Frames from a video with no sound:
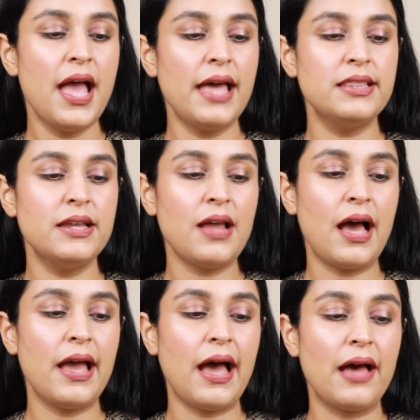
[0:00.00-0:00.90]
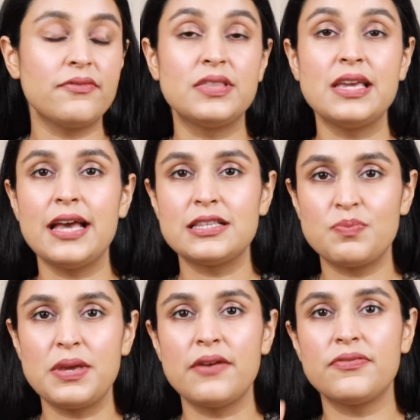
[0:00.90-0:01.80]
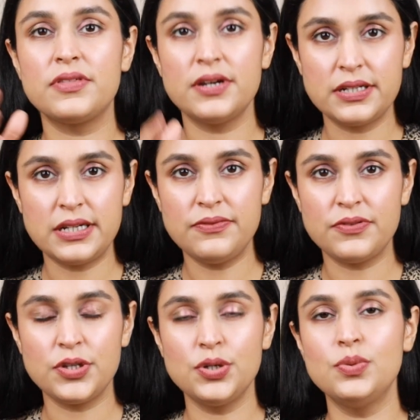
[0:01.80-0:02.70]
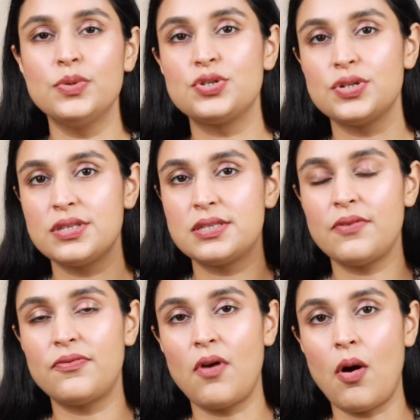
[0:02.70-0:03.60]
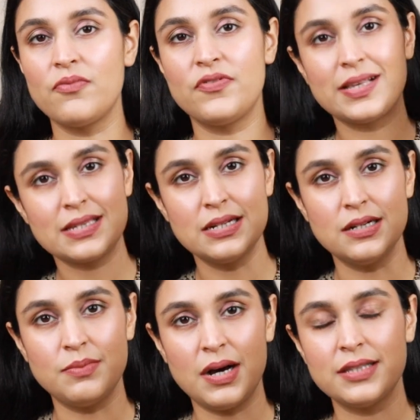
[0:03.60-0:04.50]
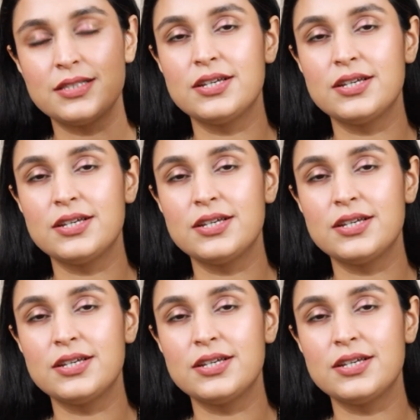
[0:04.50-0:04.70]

And then I have the SPF 30 for you, which is from Fix Derma.